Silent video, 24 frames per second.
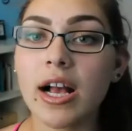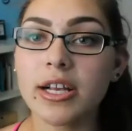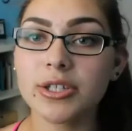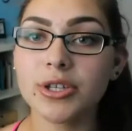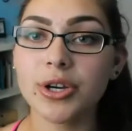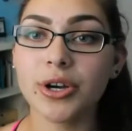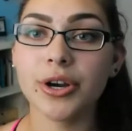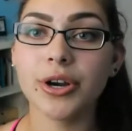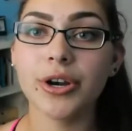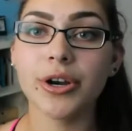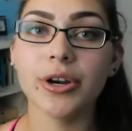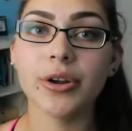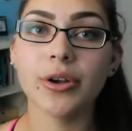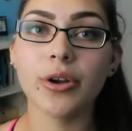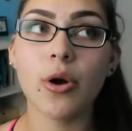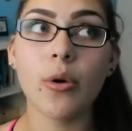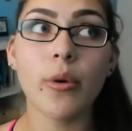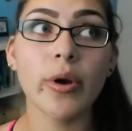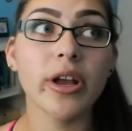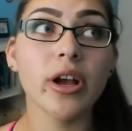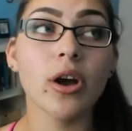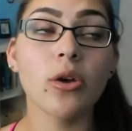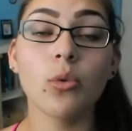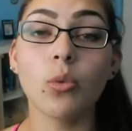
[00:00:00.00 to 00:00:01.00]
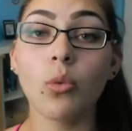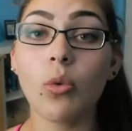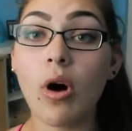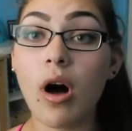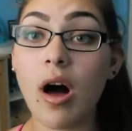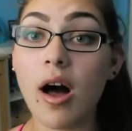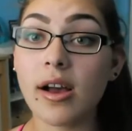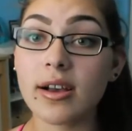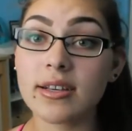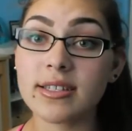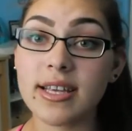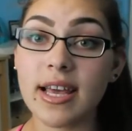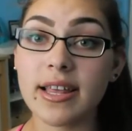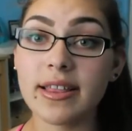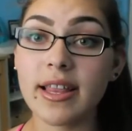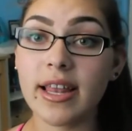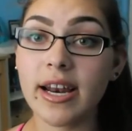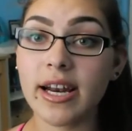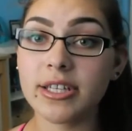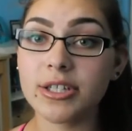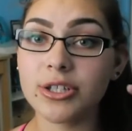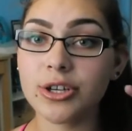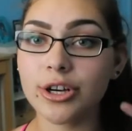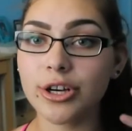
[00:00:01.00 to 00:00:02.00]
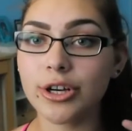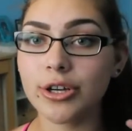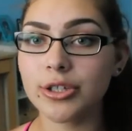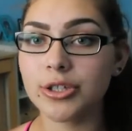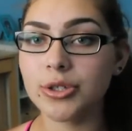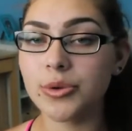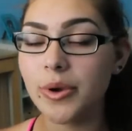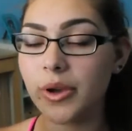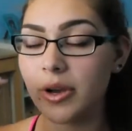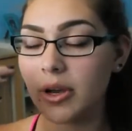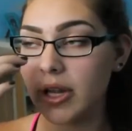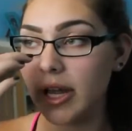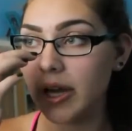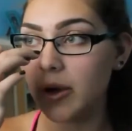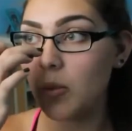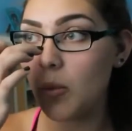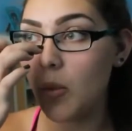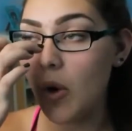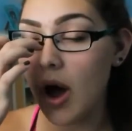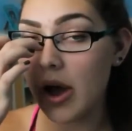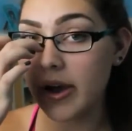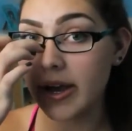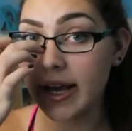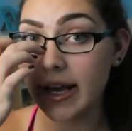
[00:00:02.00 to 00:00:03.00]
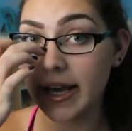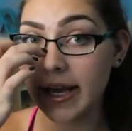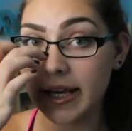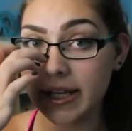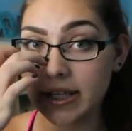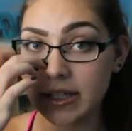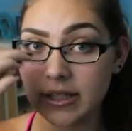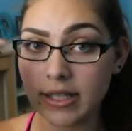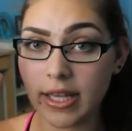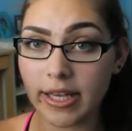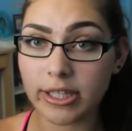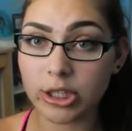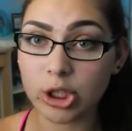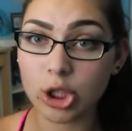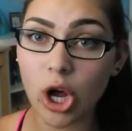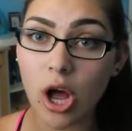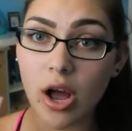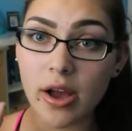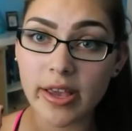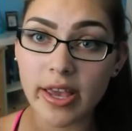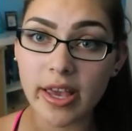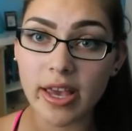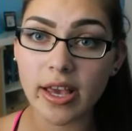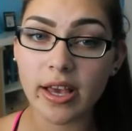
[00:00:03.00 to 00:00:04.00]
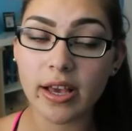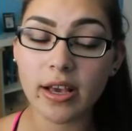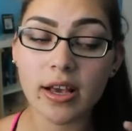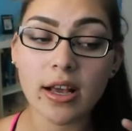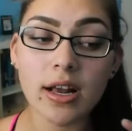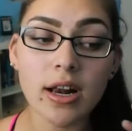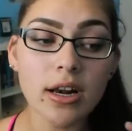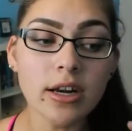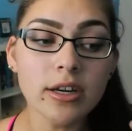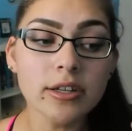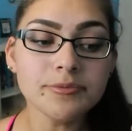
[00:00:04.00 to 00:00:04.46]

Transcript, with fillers: started going on walks, and then I started doing like walking and like jogging